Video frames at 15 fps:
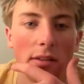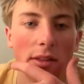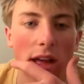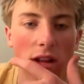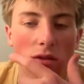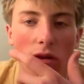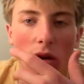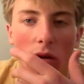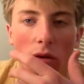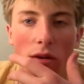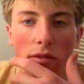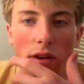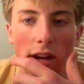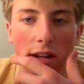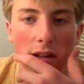That's what I would
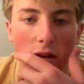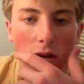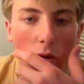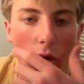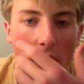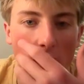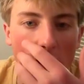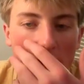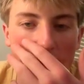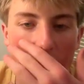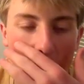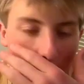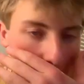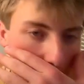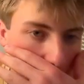have ideally wanted to
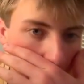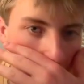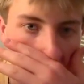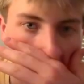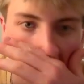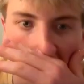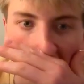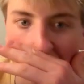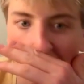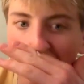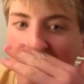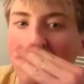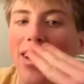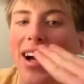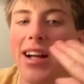see, but
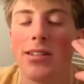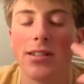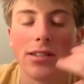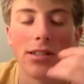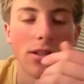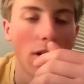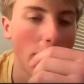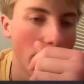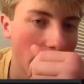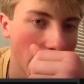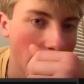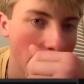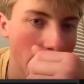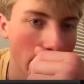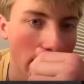I just don't
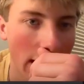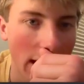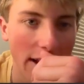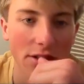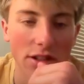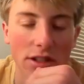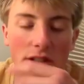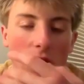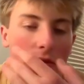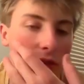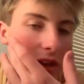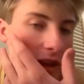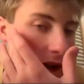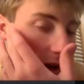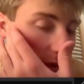think
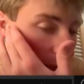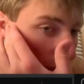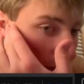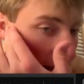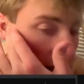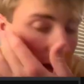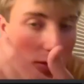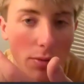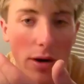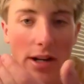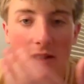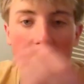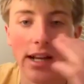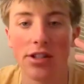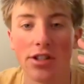on days where
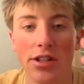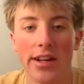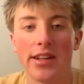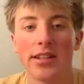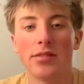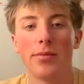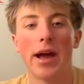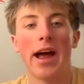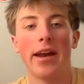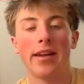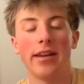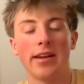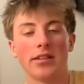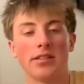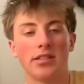price action is bad
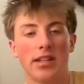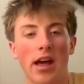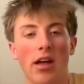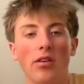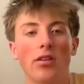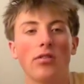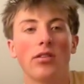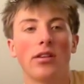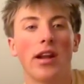and is telling you to